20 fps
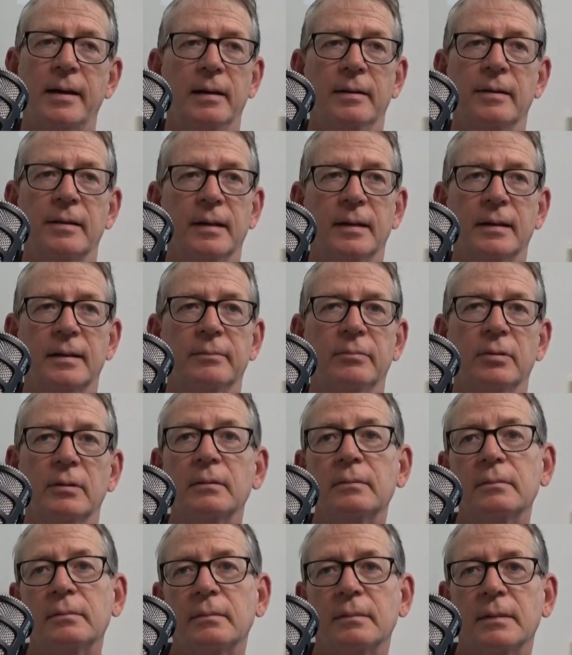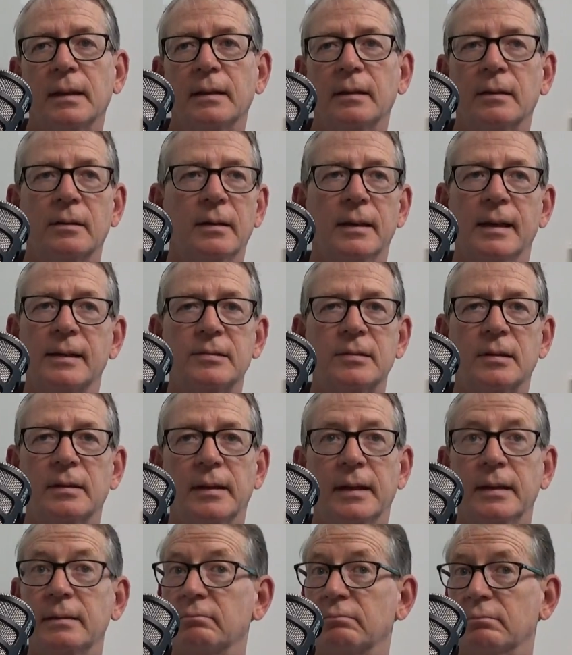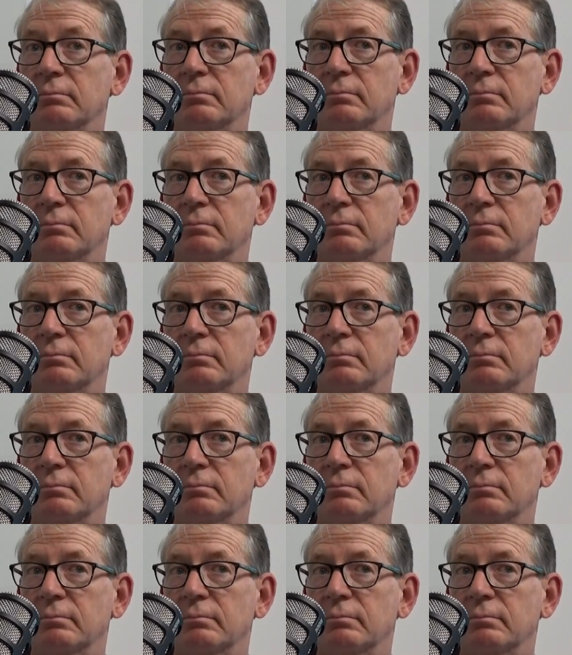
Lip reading: unthinkable that it could escalate